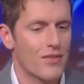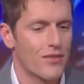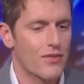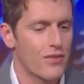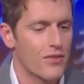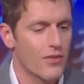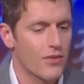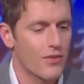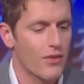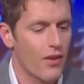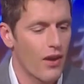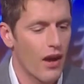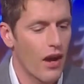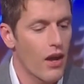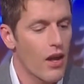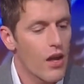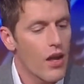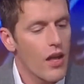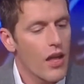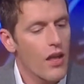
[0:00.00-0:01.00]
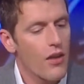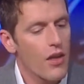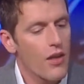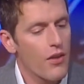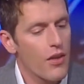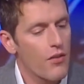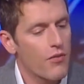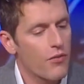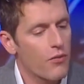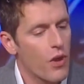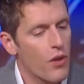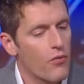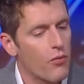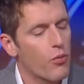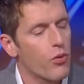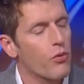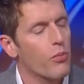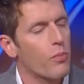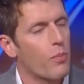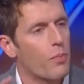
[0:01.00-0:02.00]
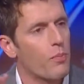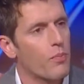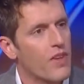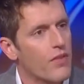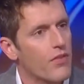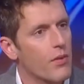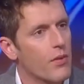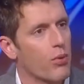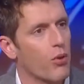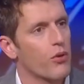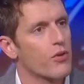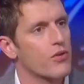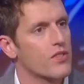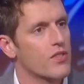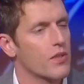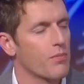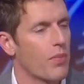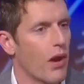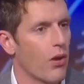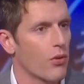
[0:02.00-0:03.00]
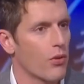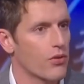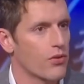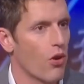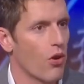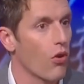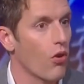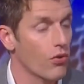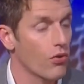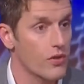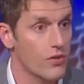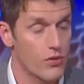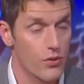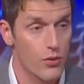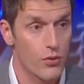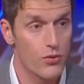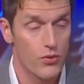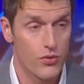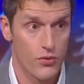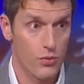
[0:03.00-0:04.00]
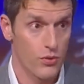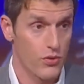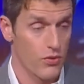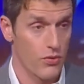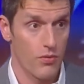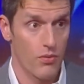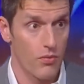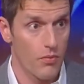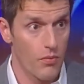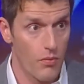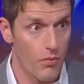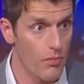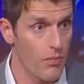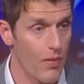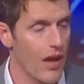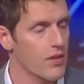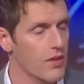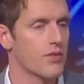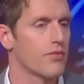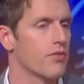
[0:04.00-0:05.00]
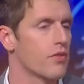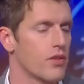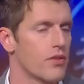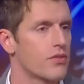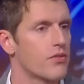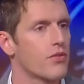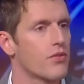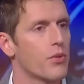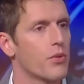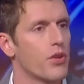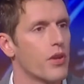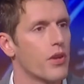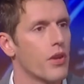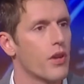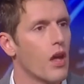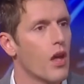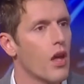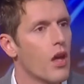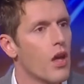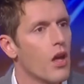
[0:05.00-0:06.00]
just if we're giving purchasing power to all these users, which are massively distributed,